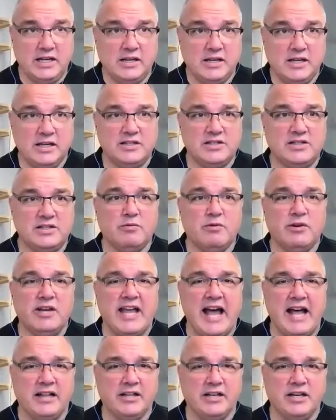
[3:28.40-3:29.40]
it's the
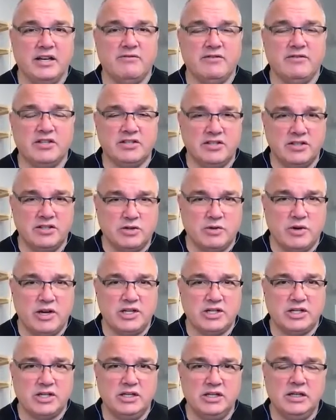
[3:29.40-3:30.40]
reality of the
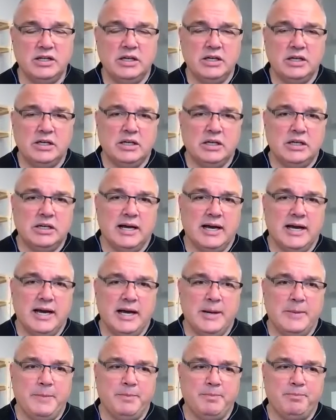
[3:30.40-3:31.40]
situation.
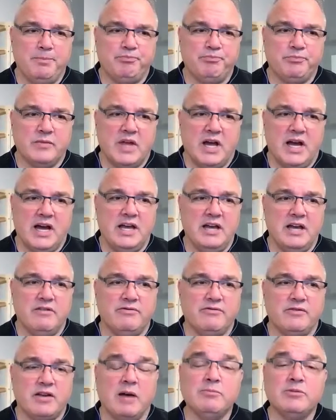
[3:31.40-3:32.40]
I
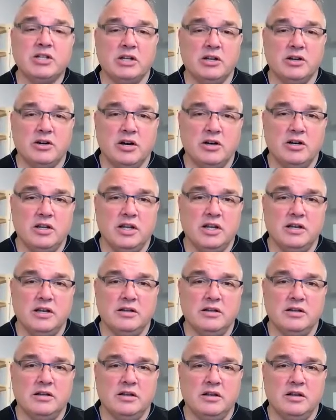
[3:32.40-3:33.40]
have come to learn that,
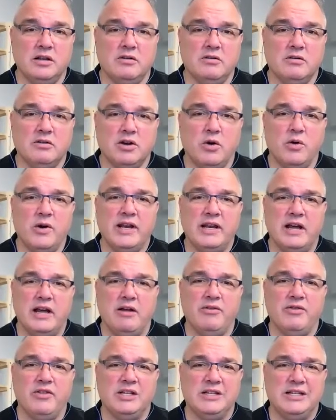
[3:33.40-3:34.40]
going
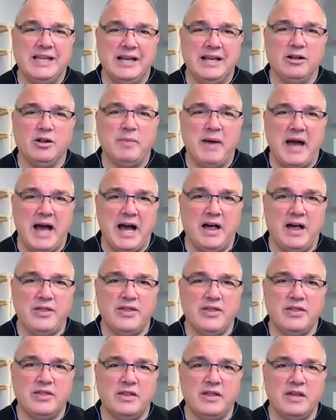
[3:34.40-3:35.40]
down the legal
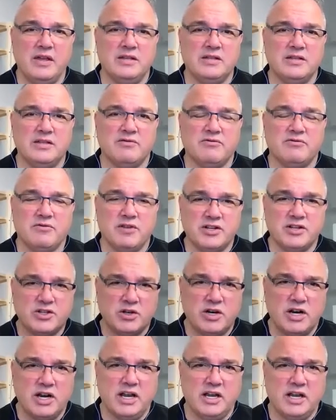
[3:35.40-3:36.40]
path is a
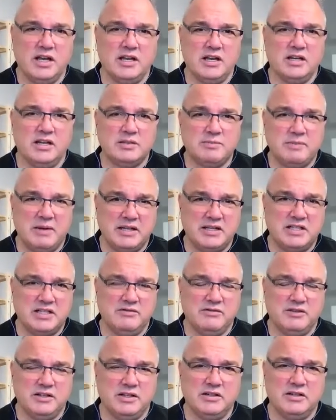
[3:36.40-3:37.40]
frustrating and
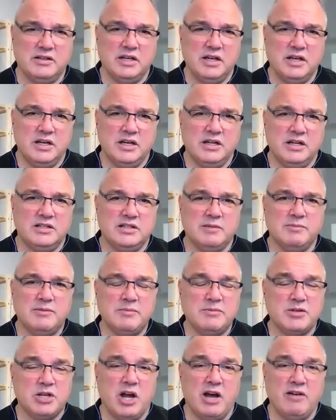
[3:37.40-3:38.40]
expensive and
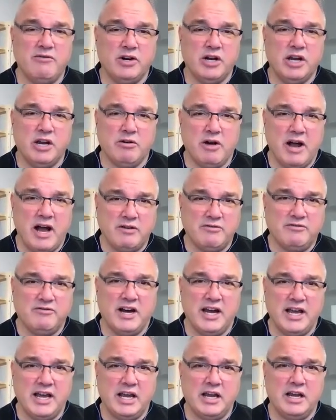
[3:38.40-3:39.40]
sometimes a not very
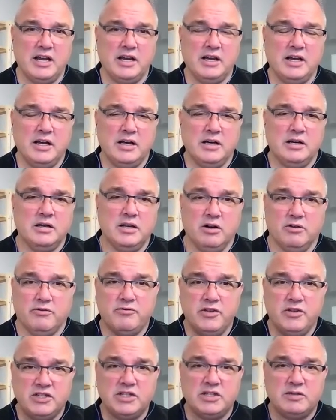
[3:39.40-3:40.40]
gratifying. If
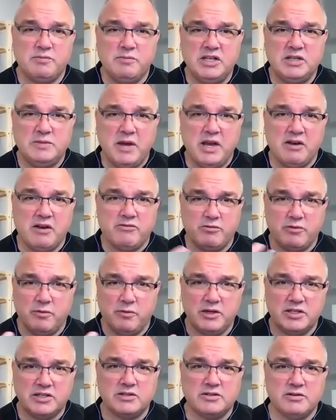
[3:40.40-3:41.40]
this is me speaking from a
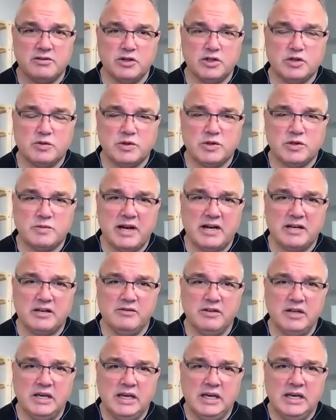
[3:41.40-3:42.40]
business owner's perspective.
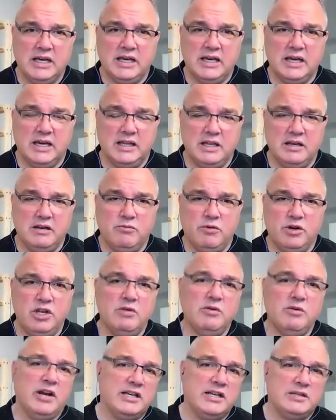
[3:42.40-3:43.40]
And then when
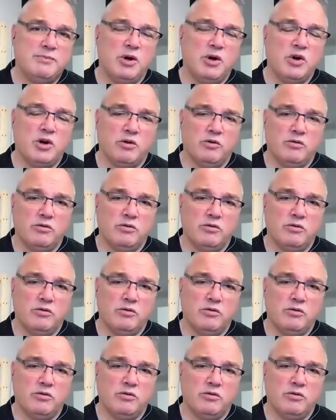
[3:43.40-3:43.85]
you and I spoke